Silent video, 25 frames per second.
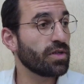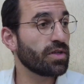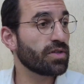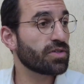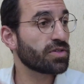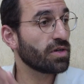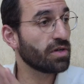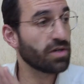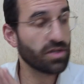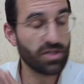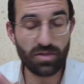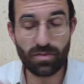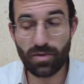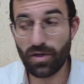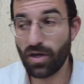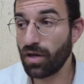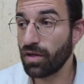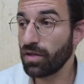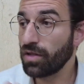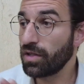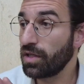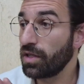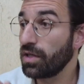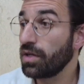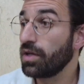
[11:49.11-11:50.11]
It's going to be
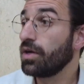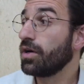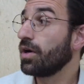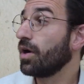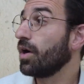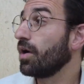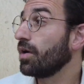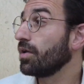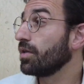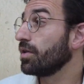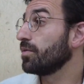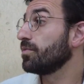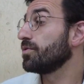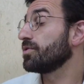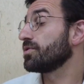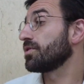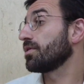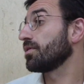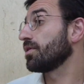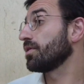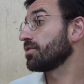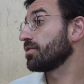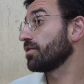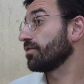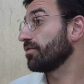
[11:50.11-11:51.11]
only
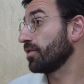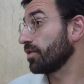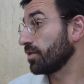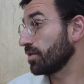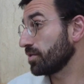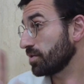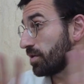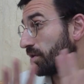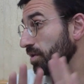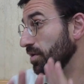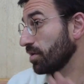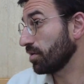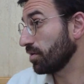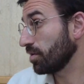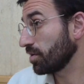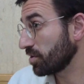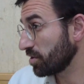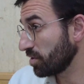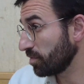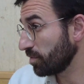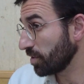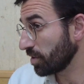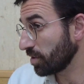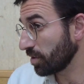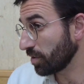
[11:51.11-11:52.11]
B'sarat Tovat. It's only going to
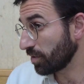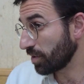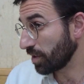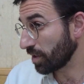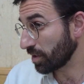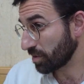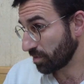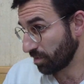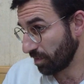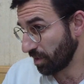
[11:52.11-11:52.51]
be good things.